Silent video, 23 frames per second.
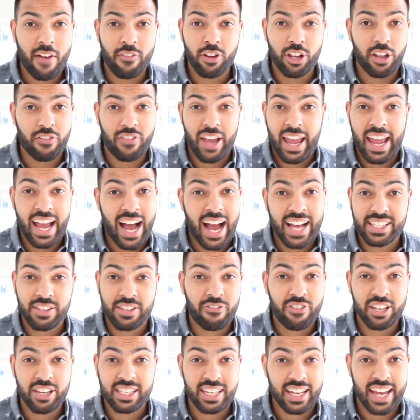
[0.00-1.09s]
level of AI
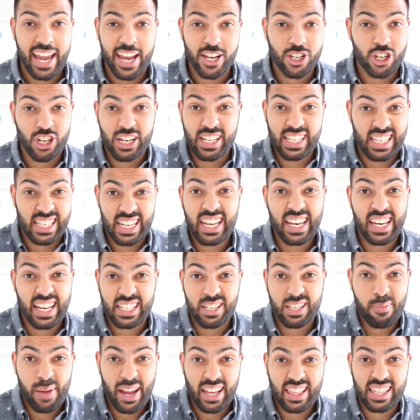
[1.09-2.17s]
sophistication is
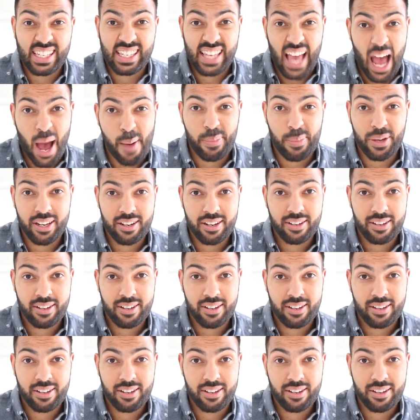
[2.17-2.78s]
needed to make this happen.